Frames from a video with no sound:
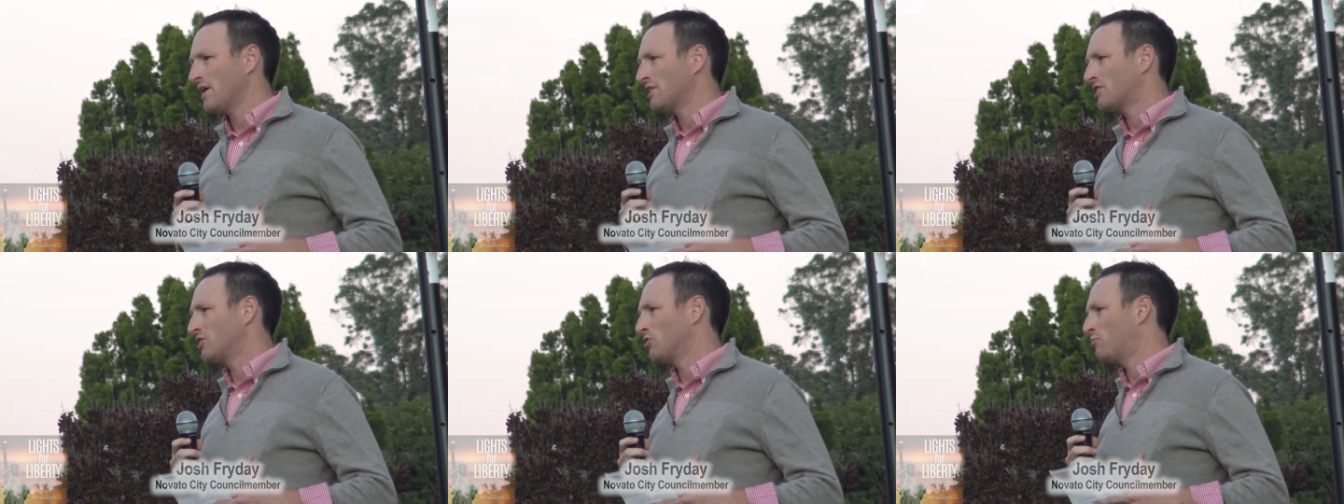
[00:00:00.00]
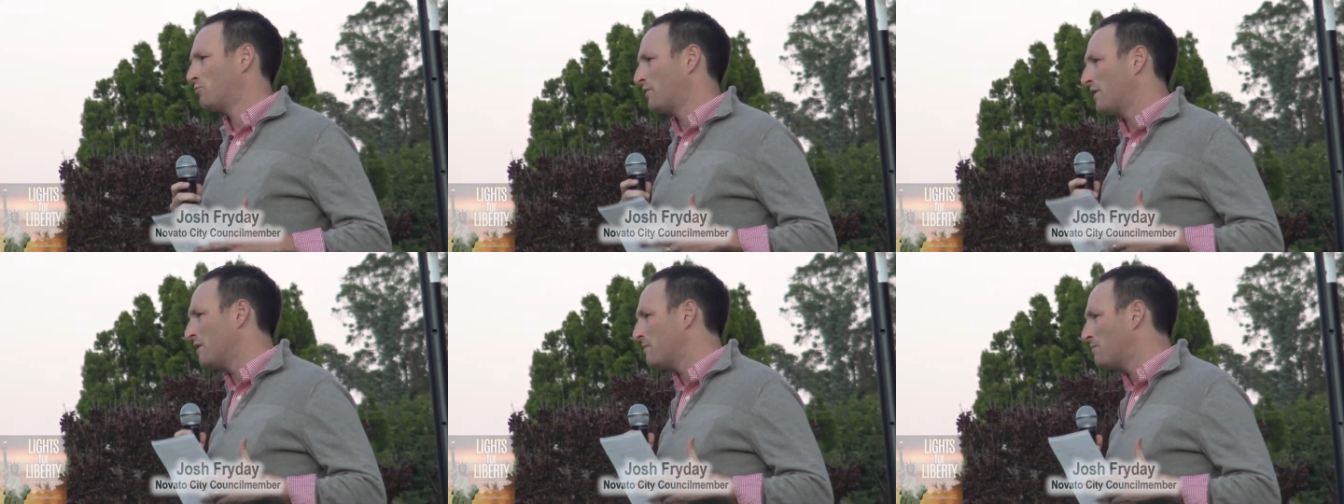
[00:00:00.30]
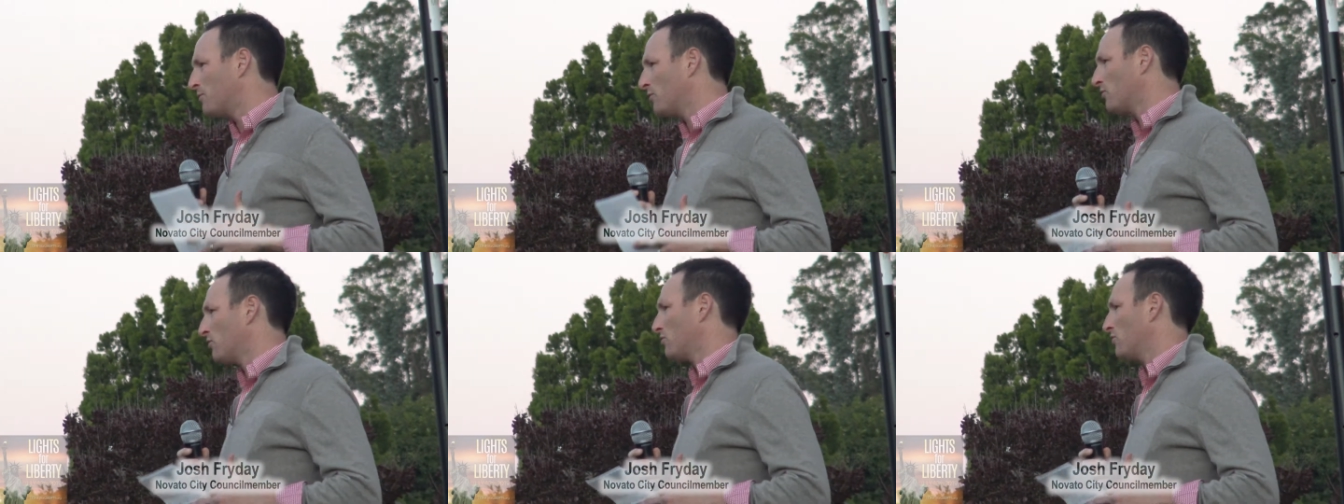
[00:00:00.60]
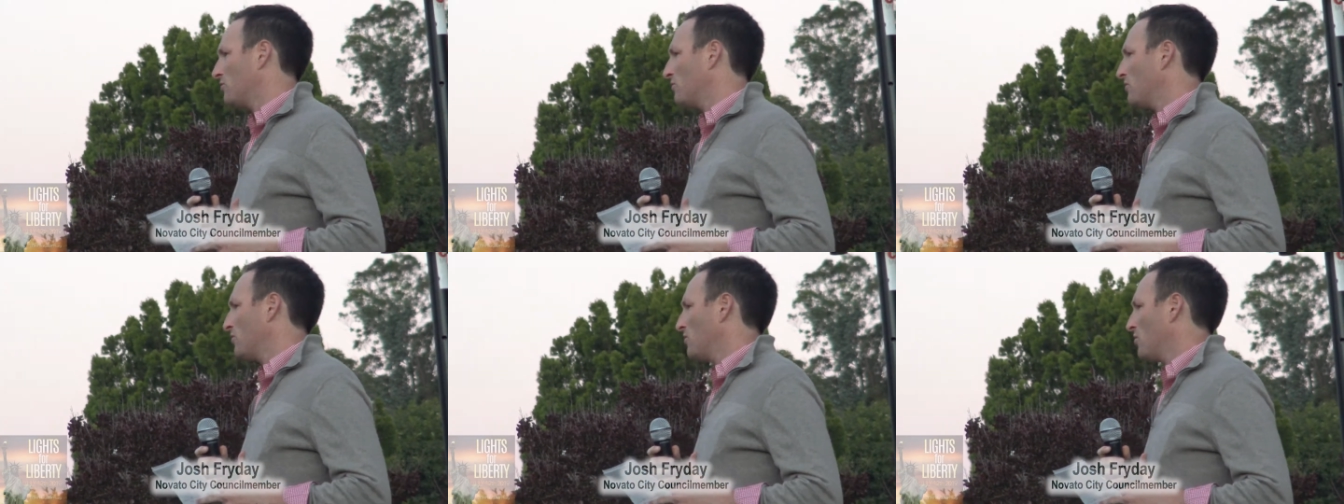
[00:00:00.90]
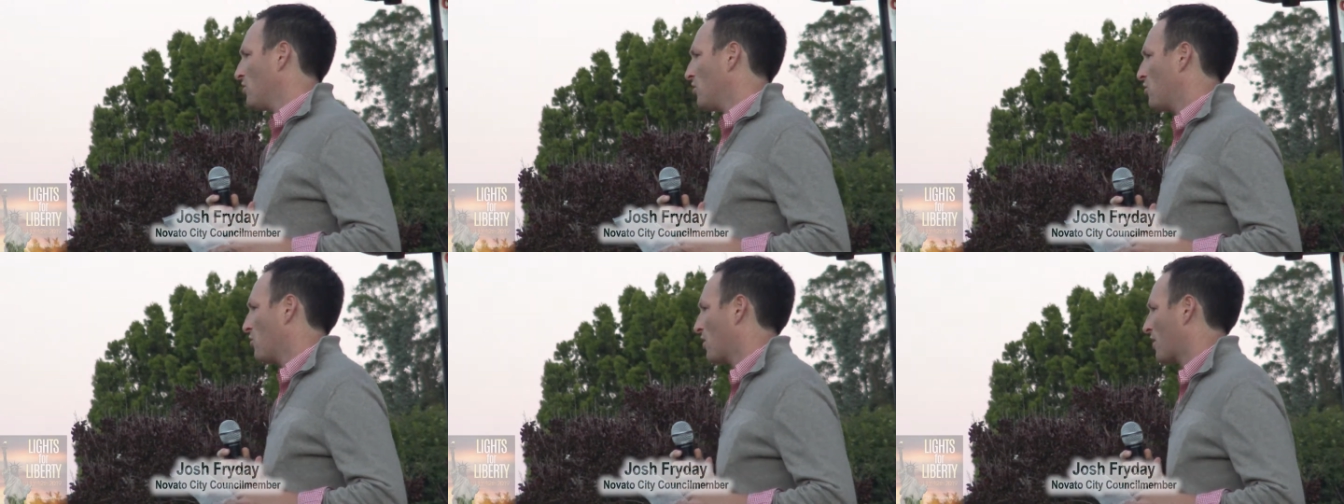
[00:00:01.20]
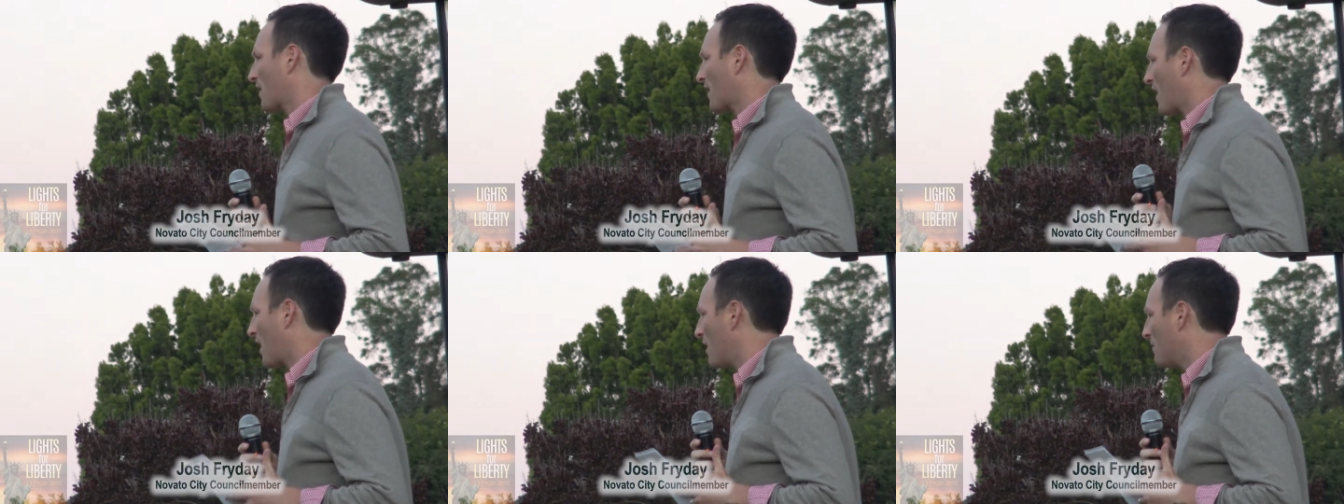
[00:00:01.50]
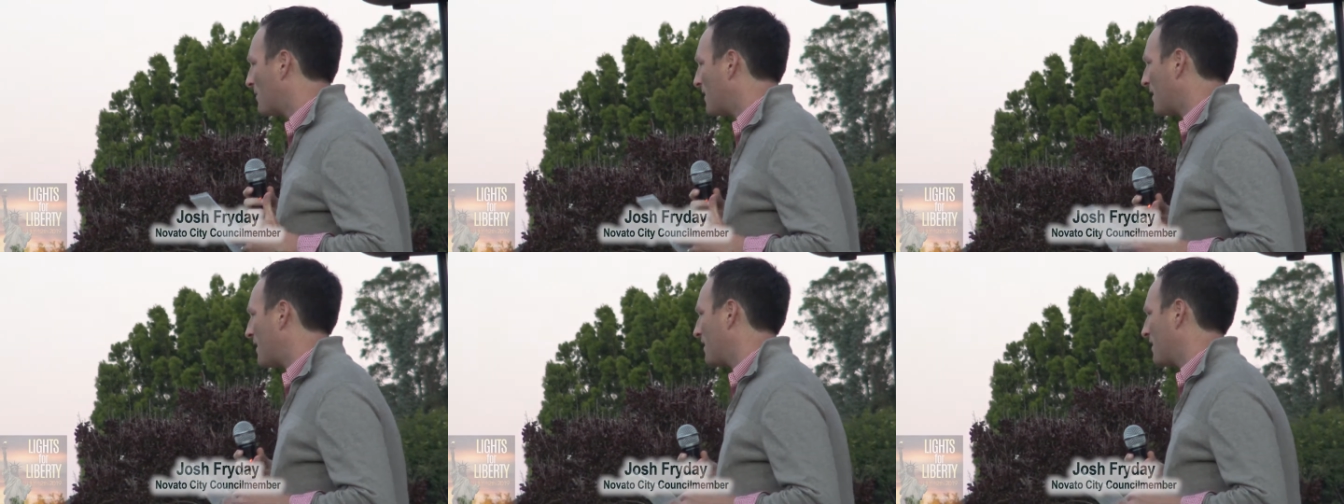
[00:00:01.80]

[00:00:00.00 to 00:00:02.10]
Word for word: to people who are coming